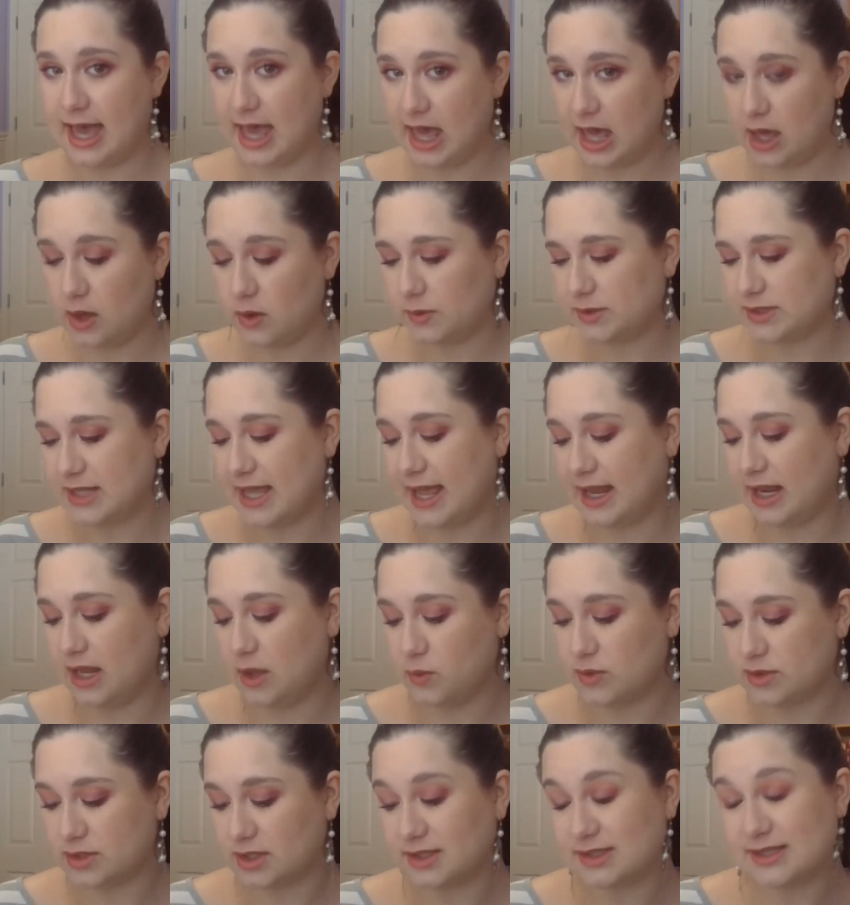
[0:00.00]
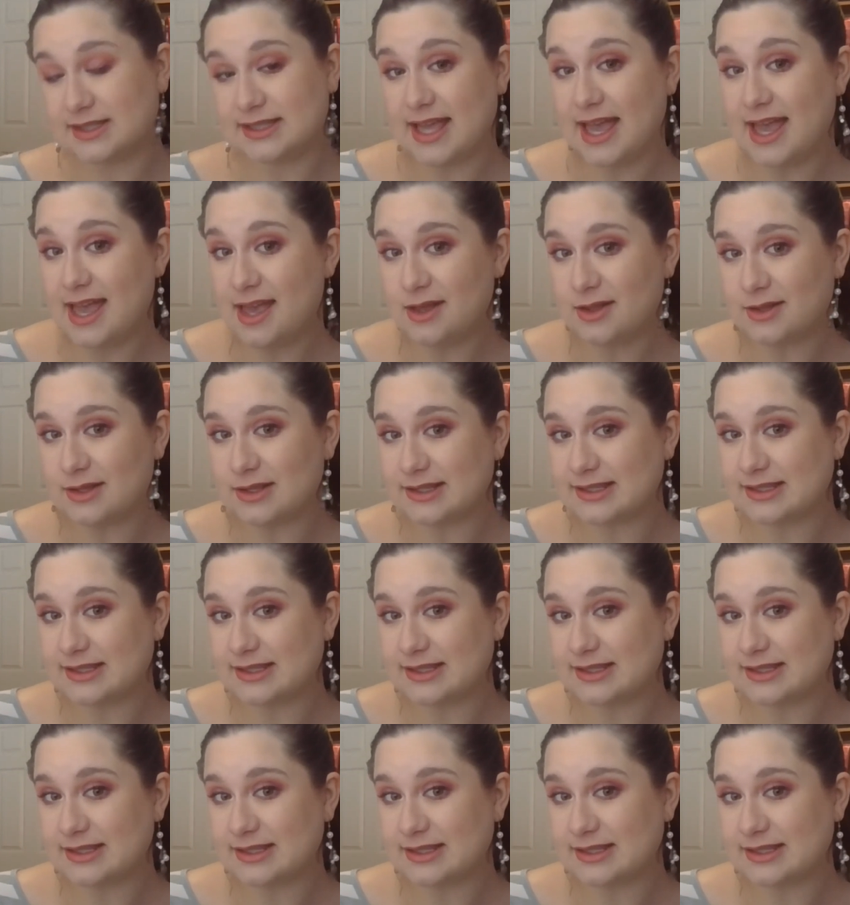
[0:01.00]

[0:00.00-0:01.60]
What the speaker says: out, and it was on sale.